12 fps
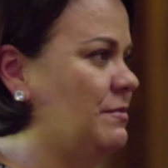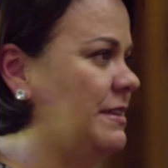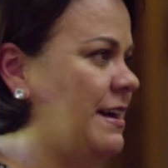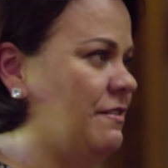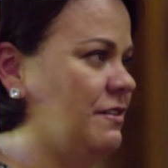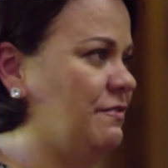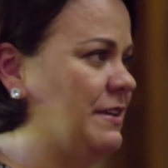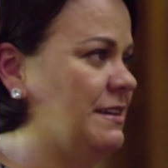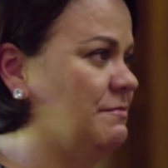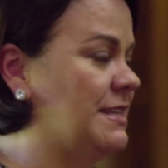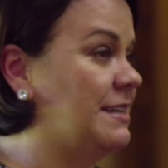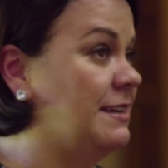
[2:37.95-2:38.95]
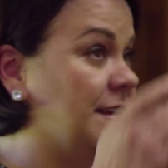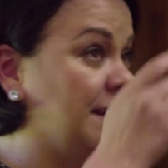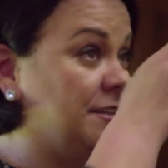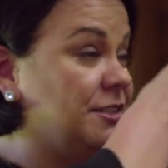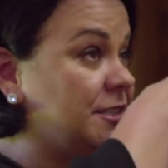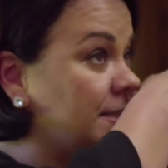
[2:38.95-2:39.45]
able to have a family, and
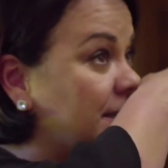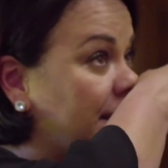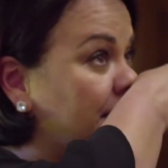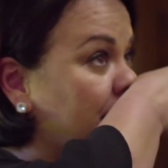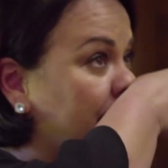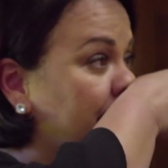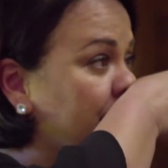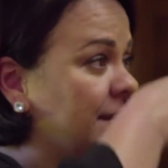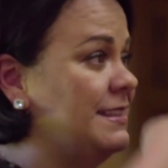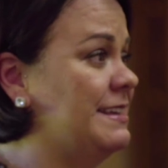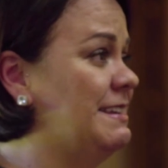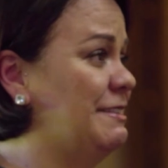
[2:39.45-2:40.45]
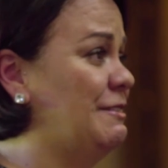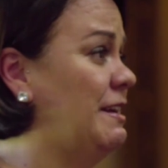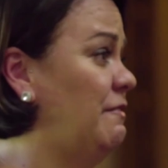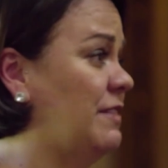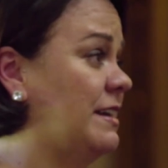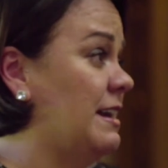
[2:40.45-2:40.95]
I just like I can't thank you
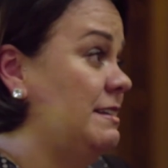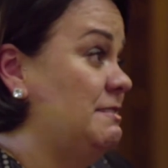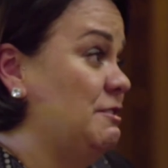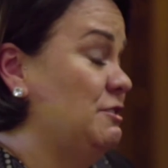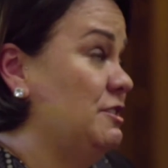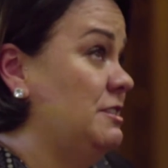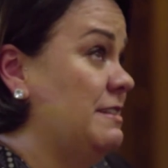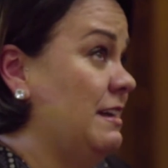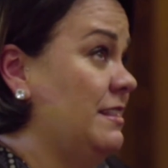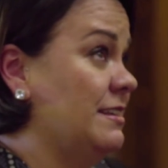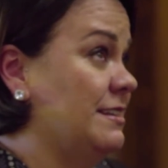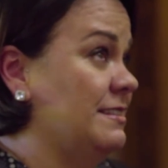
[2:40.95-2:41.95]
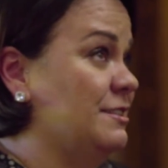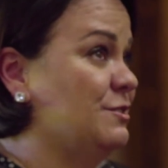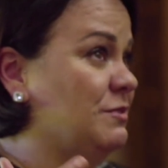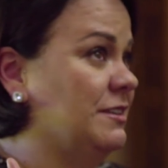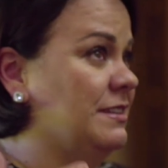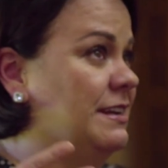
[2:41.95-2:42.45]
enough. Like I, there's nothing in
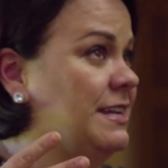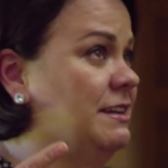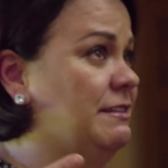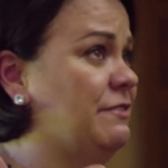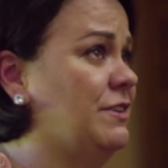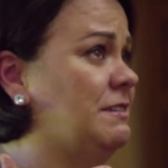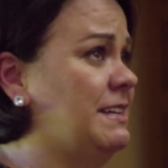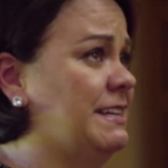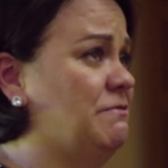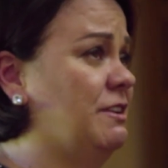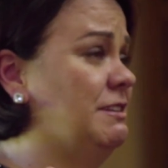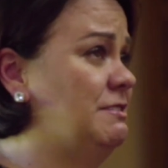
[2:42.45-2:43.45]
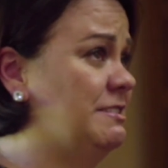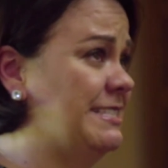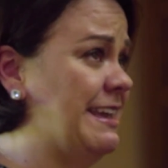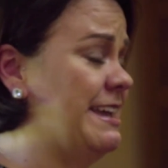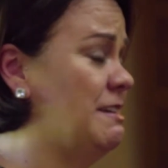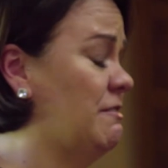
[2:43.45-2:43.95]
this world that I could ever give or
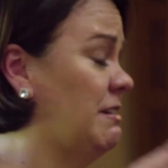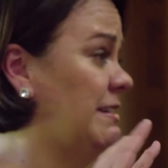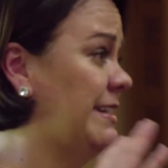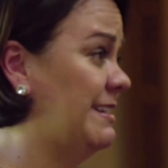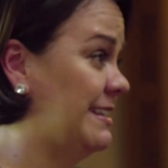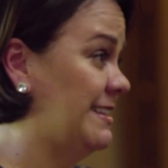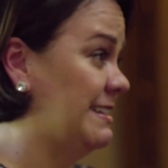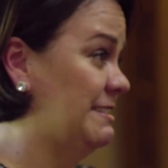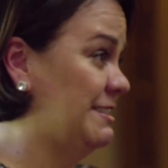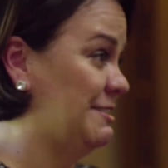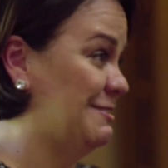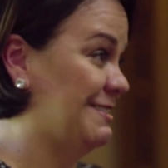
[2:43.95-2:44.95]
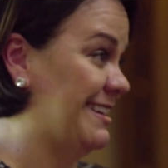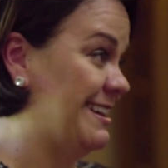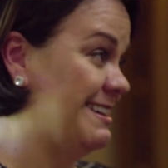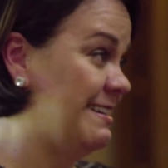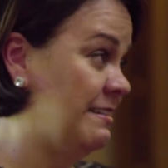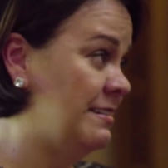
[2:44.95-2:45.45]
say or anything to like